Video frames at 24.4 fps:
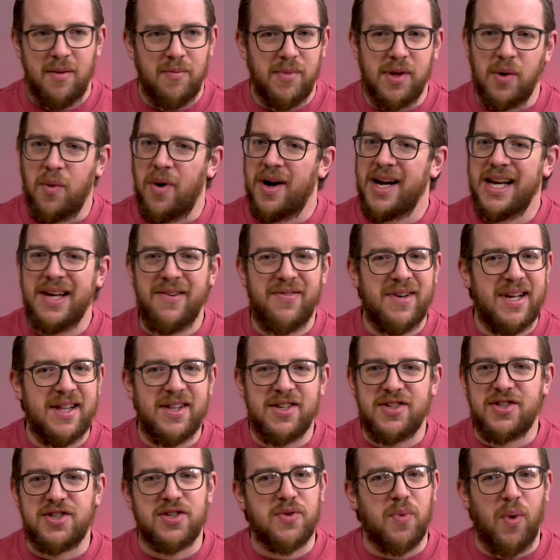They weren't even in the
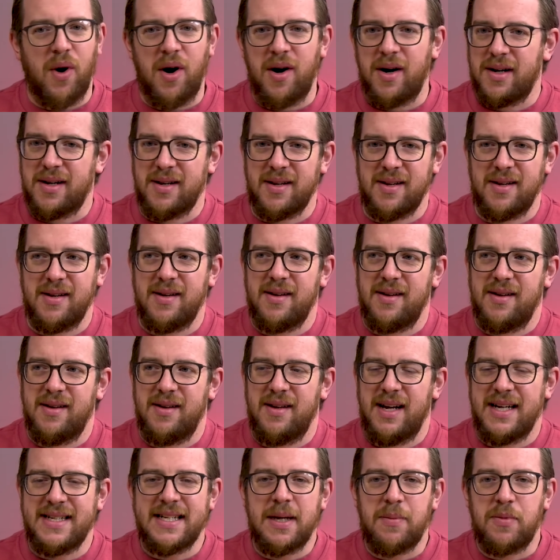squad.
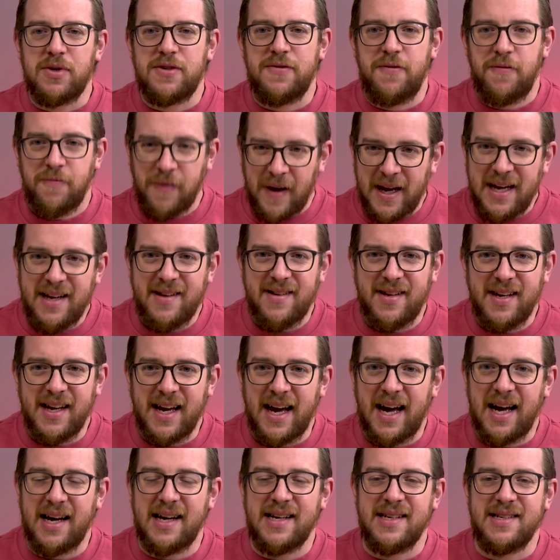That's how much faith he
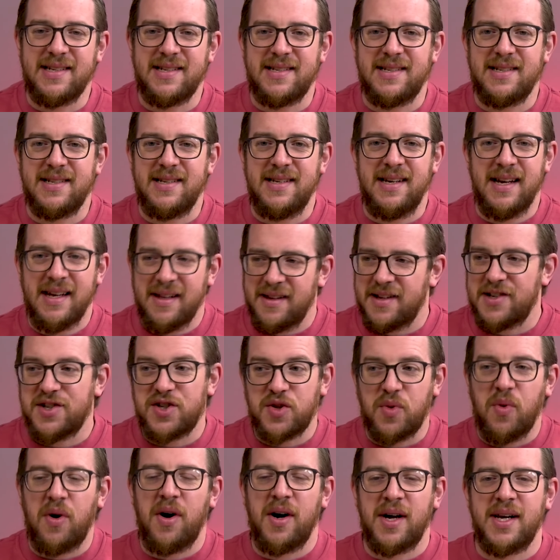has in the
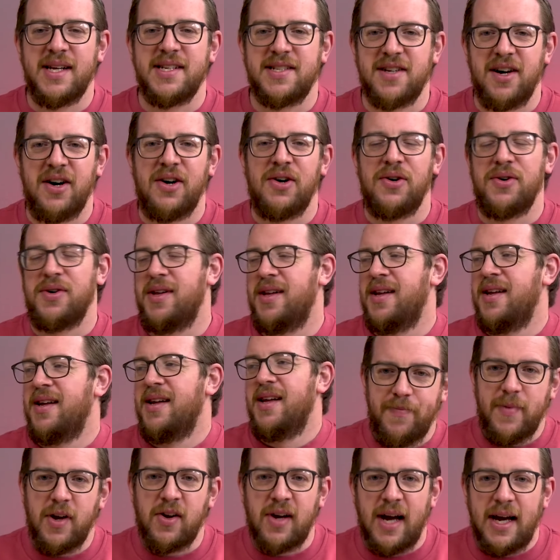squad as a whole.
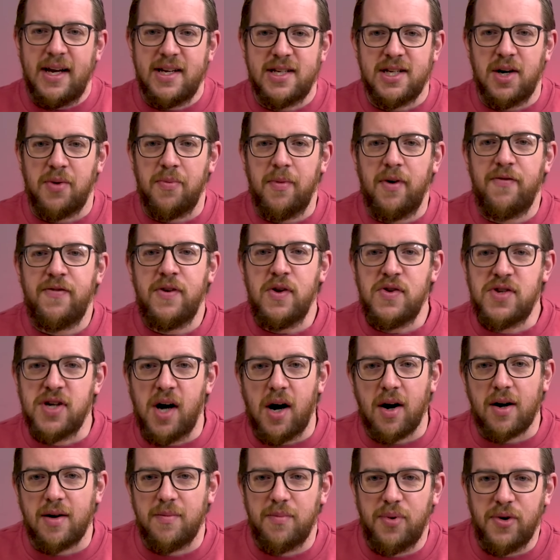Okay, so a few
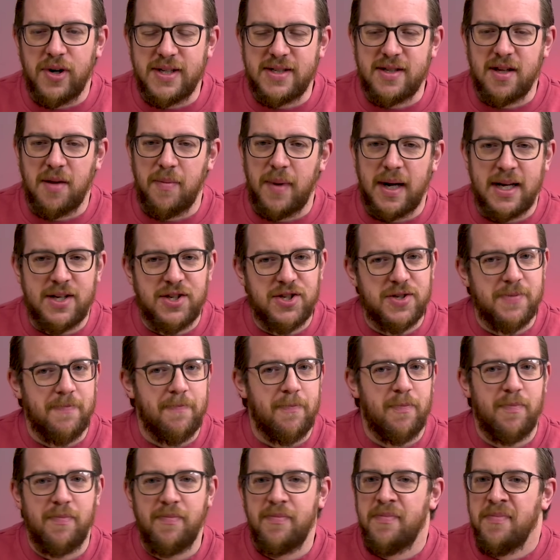talking points of the match.
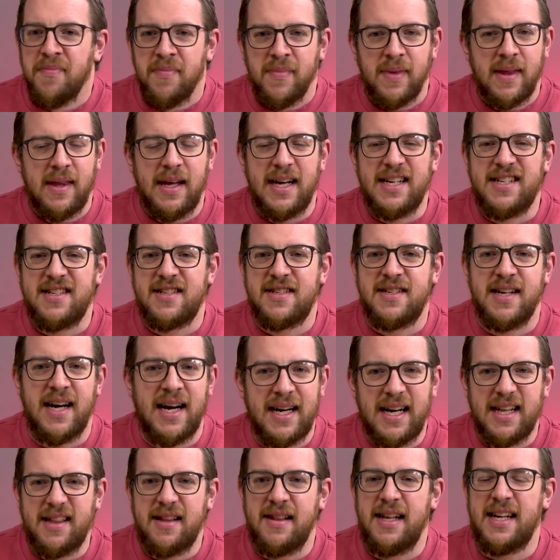Let's
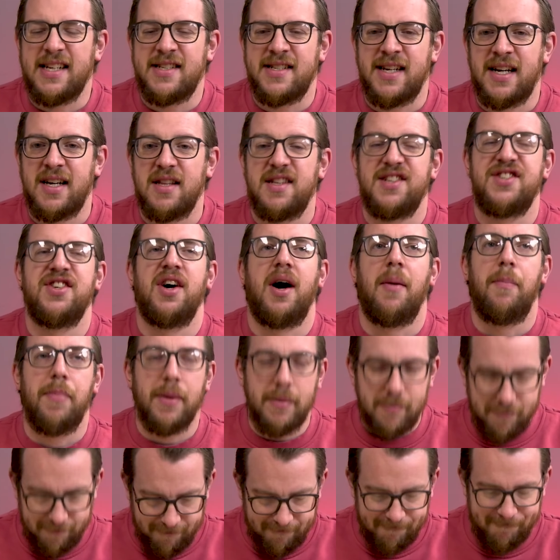start at the top
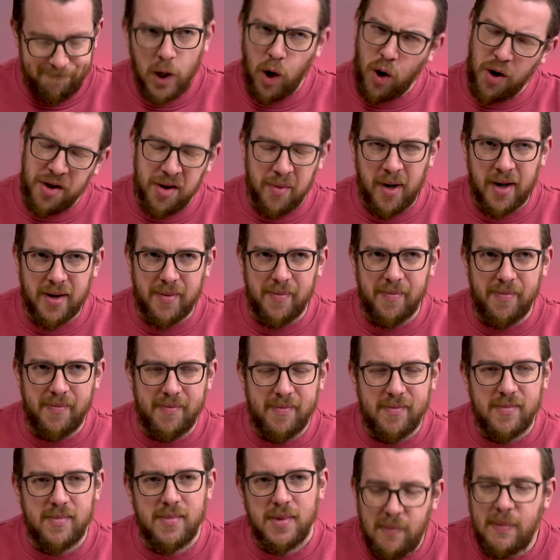or the bottom.
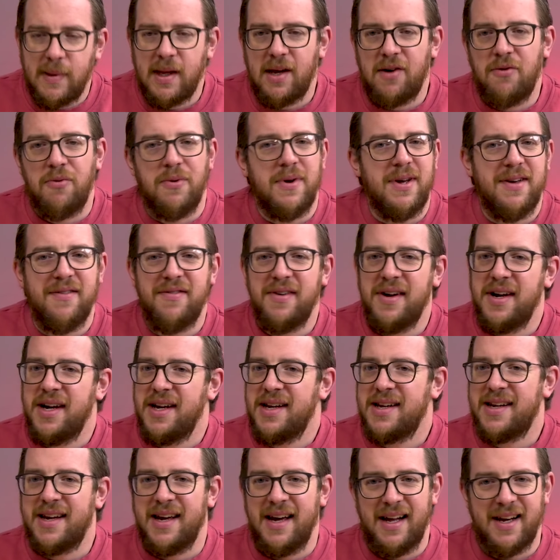
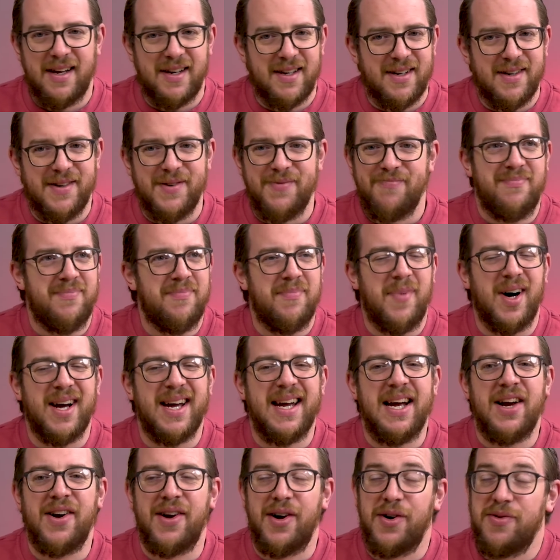Quivín Kelleher, my
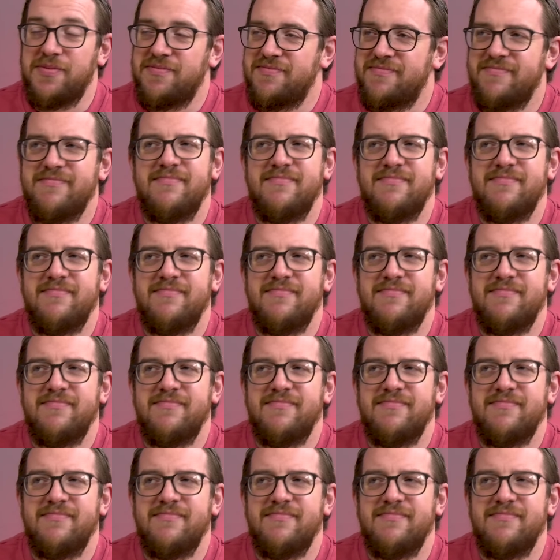hero,